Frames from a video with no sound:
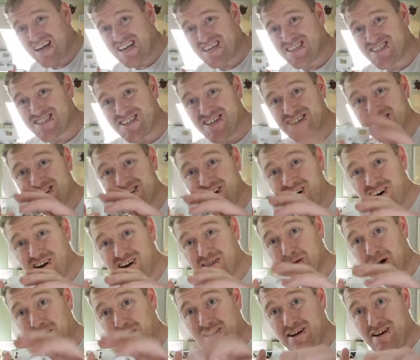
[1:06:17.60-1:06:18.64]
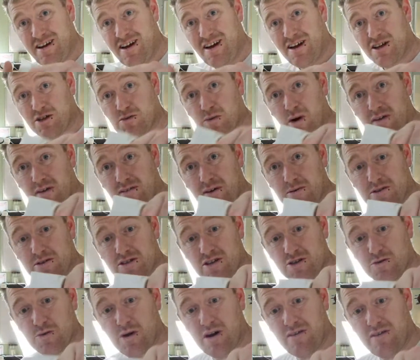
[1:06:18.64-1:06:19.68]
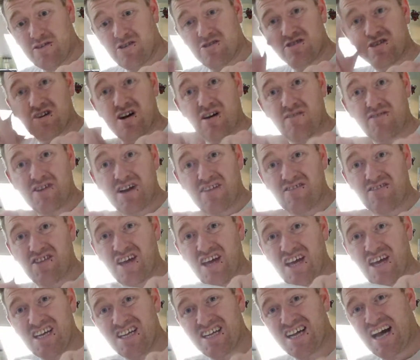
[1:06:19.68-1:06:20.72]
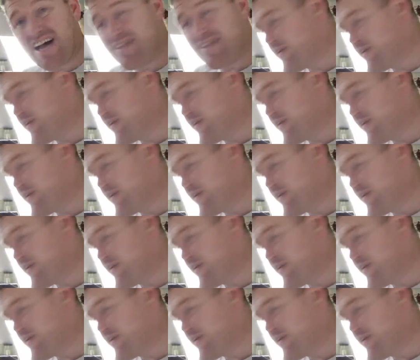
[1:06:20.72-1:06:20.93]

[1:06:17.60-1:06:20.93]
into the timer, 12 hours on, 12 hours off, and have the heat and the